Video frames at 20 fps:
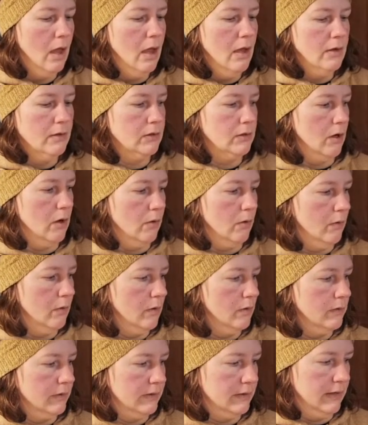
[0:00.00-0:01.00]
So
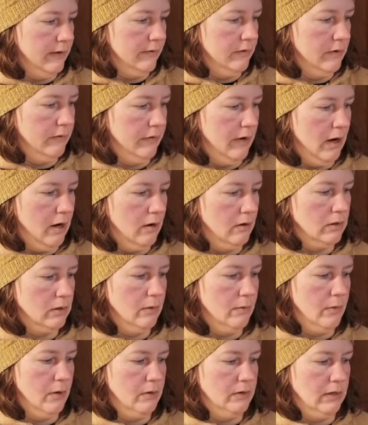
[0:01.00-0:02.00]
Seven of Air is the
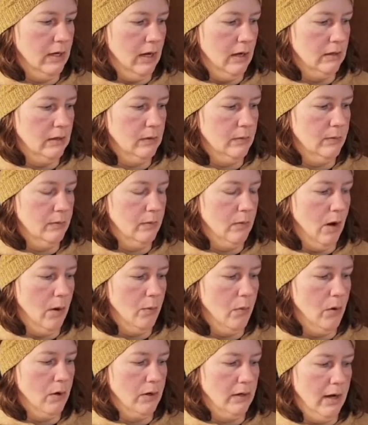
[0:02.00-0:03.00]
most
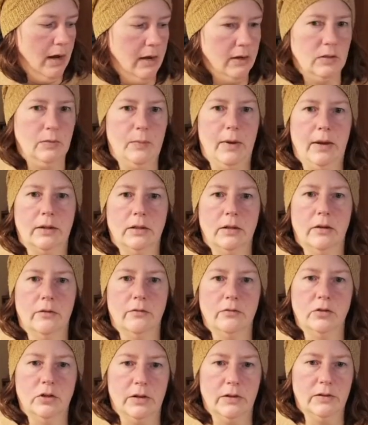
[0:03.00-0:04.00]
important aspect
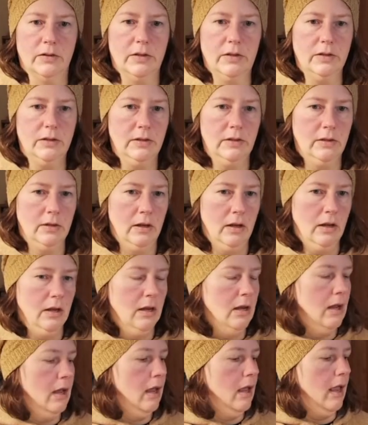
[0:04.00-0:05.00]
of justice.
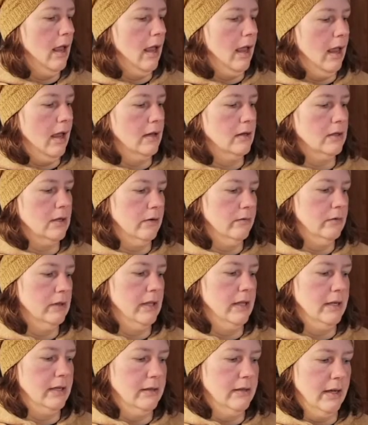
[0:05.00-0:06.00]
And I
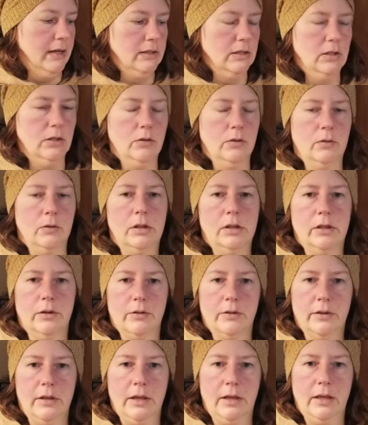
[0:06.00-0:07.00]
related that to clear
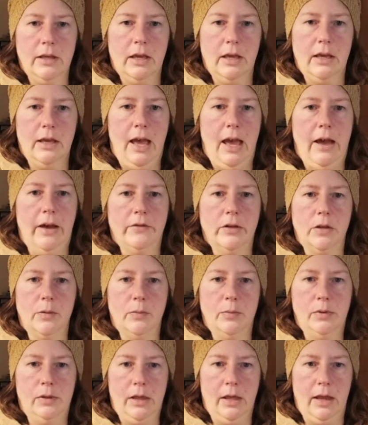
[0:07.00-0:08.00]
thinking, having a
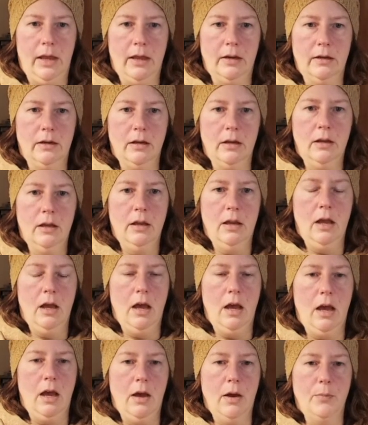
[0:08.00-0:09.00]
plan,
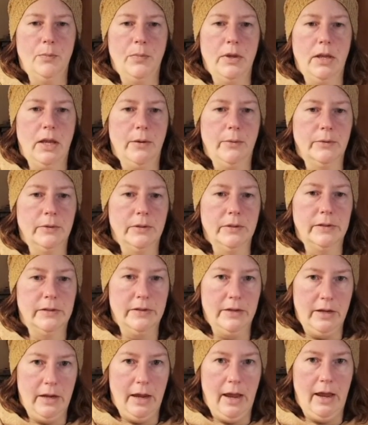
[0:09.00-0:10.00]
being able to
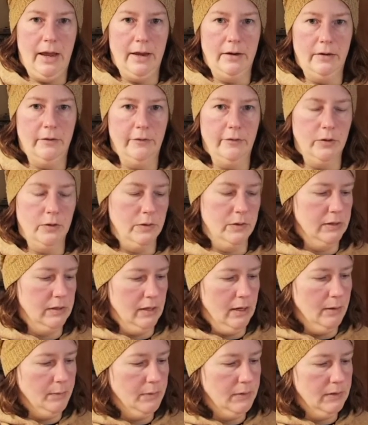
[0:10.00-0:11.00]
see ahead a few
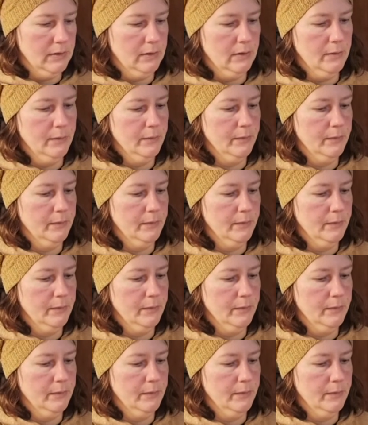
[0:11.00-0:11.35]
steps.